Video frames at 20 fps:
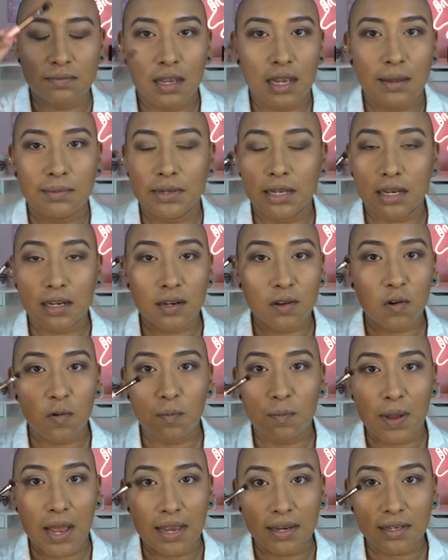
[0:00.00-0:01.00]
I'm not going to go
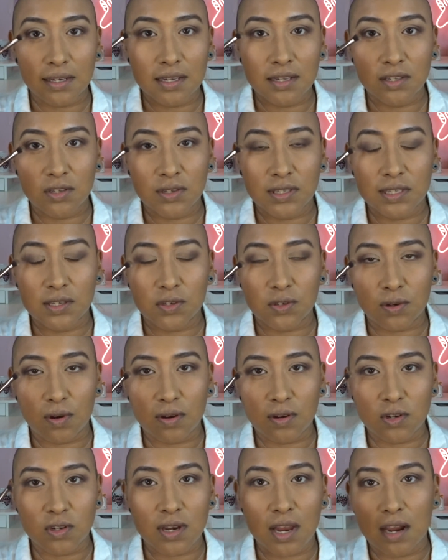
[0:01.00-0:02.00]
back into this
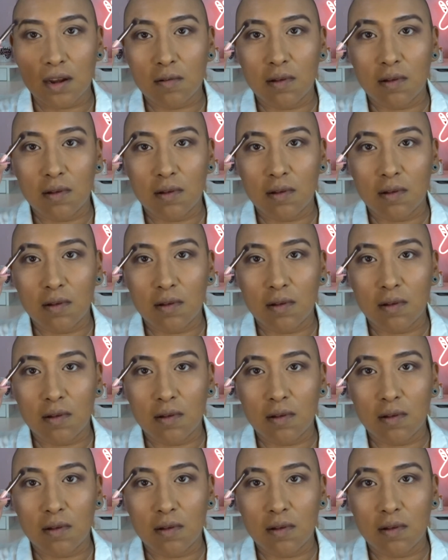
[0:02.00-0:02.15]
dark shadow.